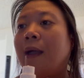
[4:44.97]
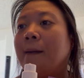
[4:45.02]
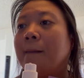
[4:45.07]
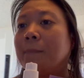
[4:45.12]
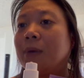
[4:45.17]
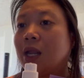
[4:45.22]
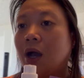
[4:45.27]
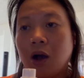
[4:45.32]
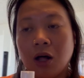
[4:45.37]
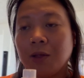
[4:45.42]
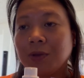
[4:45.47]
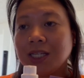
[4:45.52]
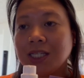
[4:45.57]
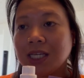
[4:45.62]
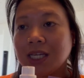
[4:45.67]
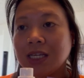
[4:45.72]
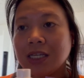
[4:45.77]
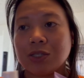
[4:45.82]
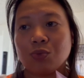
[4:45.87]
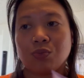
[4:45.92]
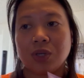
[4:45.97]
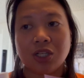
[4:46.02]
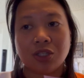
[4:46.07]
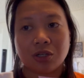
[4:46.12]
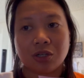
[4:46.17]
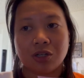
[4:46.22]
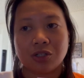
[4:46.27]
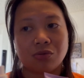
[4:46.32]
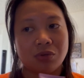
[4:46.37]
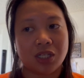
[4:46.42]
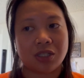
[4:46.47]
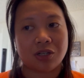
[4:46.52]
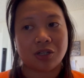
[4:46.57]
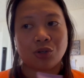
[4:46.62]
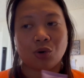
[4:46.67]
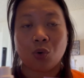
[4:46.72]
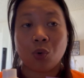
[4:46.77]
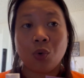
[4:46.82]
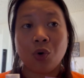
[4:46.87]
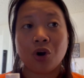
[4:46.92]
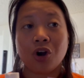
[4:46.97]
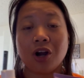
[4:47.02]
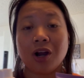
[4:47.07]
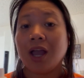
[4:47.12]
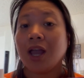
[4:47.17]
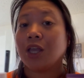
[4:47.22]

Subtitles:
But all I'm gonna say is research, or